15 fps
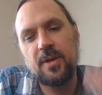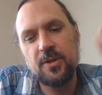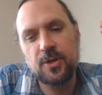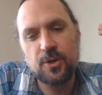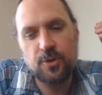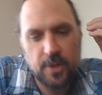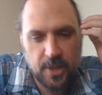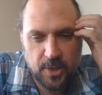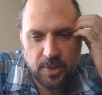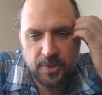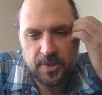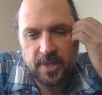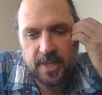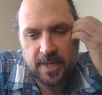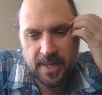The critical
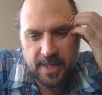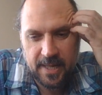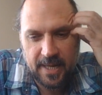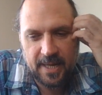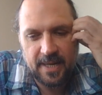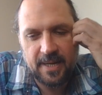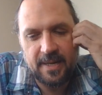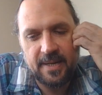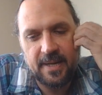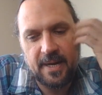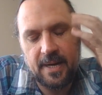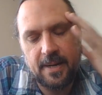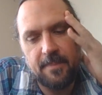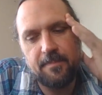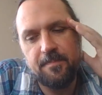thinking, and
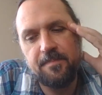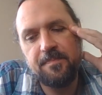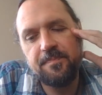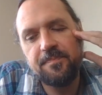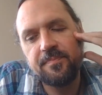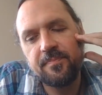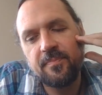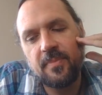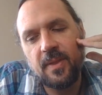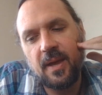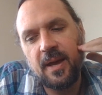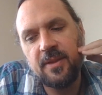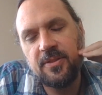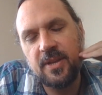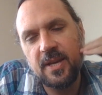
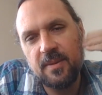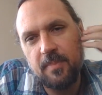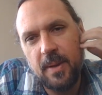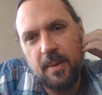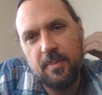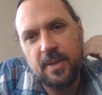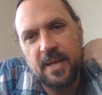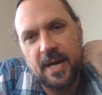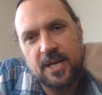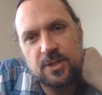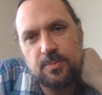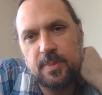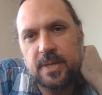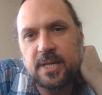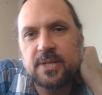I think maybe that's
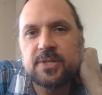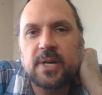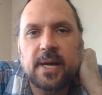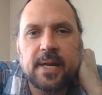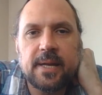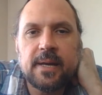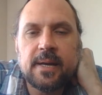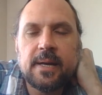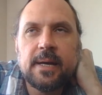because I